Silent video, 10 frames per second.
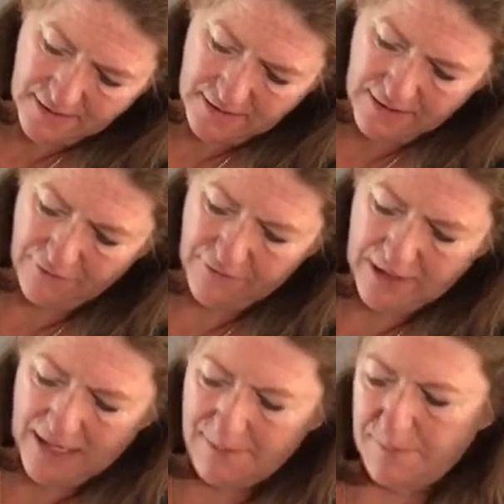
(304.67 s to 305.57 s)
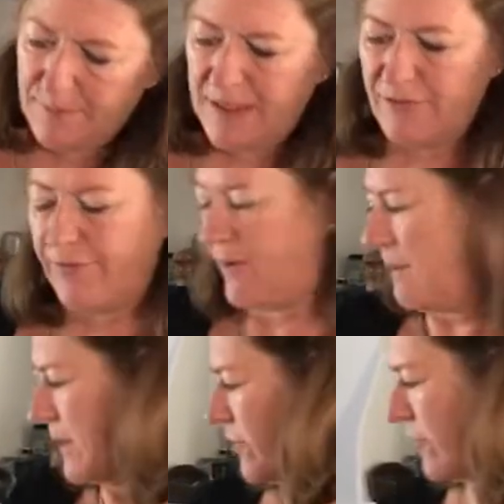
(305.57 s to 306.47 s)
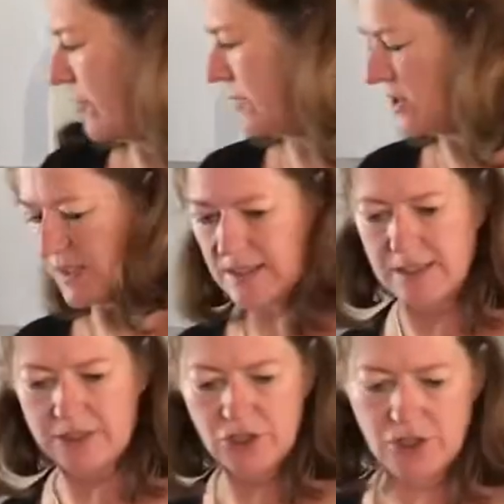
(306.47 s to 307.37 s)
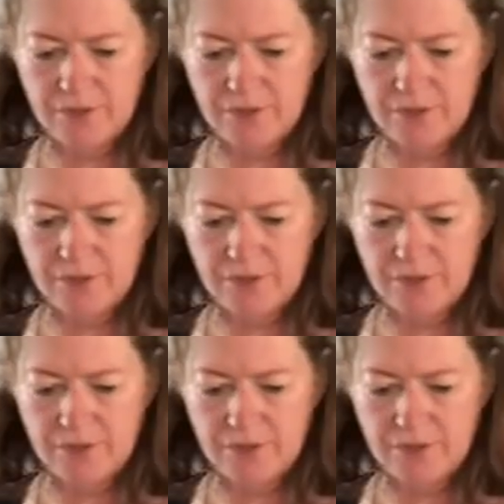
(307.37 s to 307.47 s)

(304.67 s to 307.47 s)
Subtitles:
kaffir lime leaves coming through, which is delish.